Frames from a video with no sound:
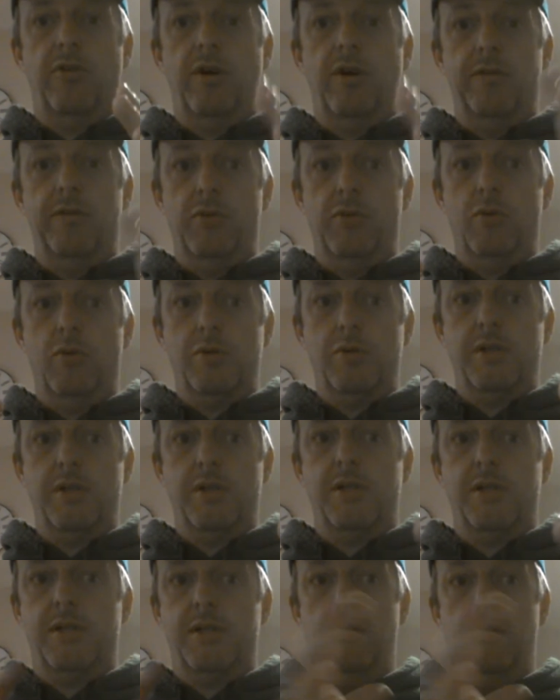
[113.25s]
I've
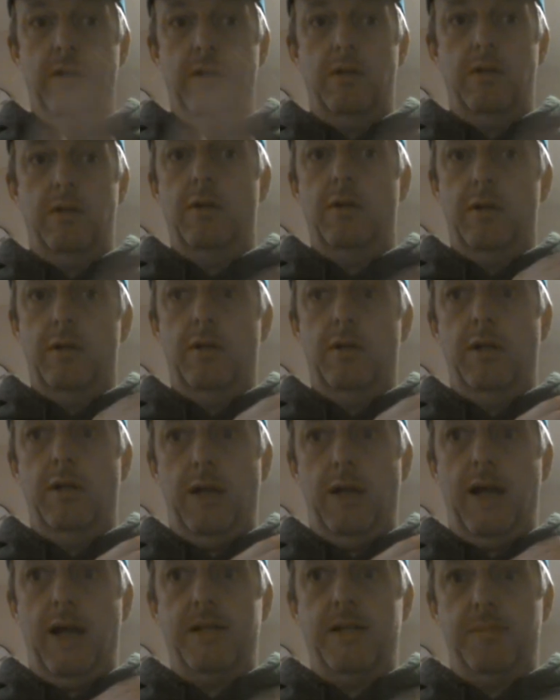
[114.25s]
noticed,
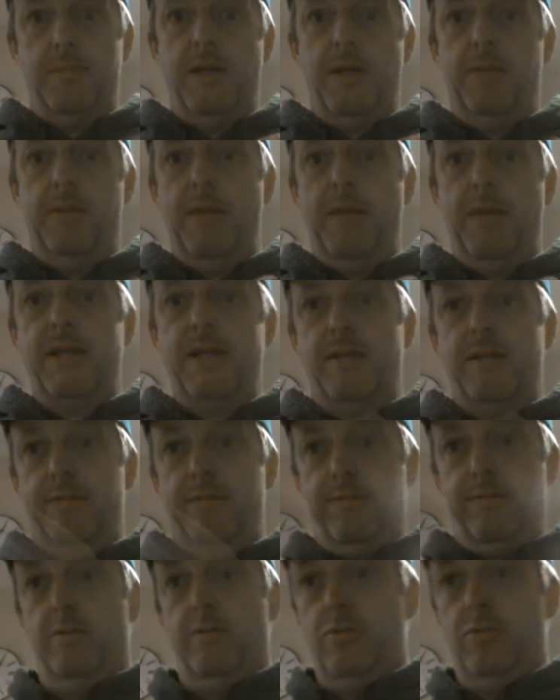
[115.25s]
has made a massive
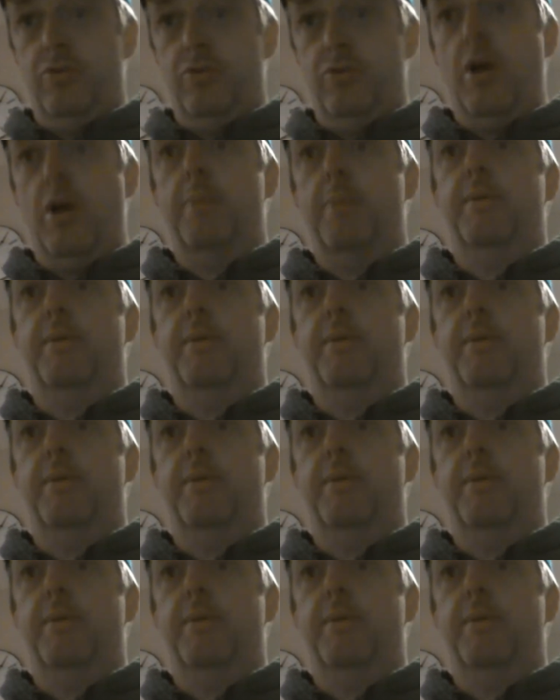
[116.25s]
drop